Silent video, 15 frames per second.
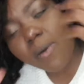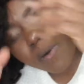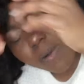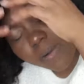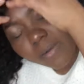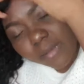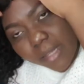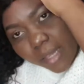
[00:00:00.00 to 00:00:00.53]

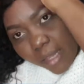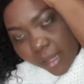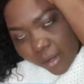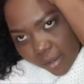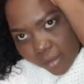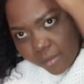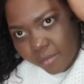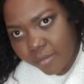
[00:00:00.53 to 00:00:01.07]
old
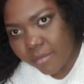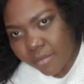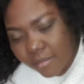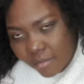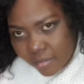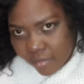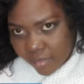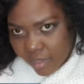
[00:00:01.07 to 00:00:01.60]
and
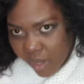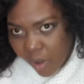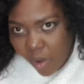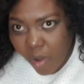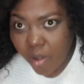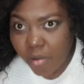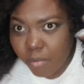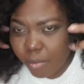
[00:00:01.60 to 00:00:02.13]

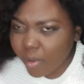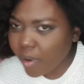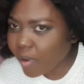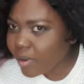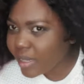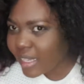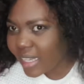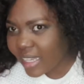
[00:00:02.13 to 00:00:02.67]
all
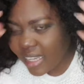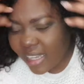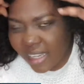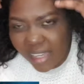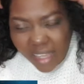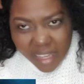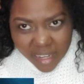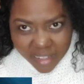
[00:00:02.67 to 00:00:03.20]

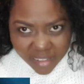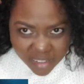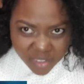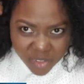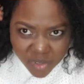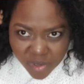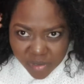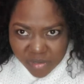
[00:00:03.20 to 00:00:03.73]
bulky and, you
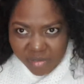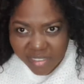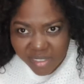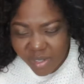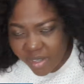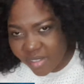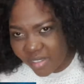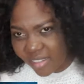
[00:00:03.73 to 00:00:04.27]
know,
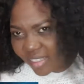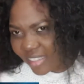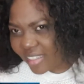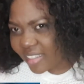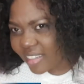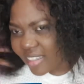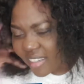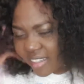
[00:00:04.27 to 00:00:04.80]
doesn't
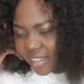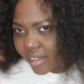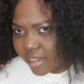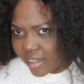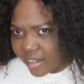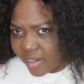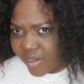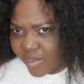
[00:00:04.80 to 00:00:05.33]

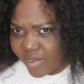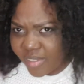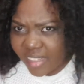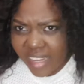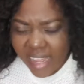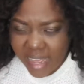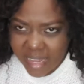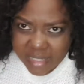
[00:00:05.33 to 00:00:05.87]
look
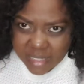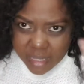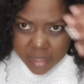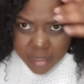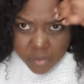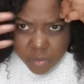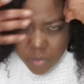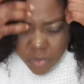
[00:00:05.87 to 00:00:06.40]
nice
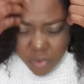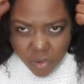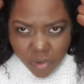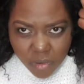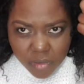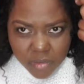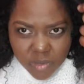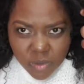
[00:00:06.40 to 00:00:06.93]

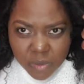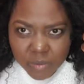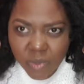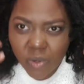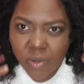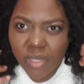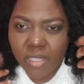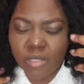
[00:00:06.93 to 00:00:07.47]
anymore. So I'm
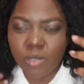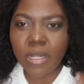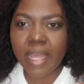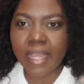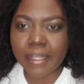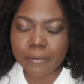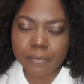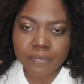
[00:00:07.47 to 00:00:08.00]
going to like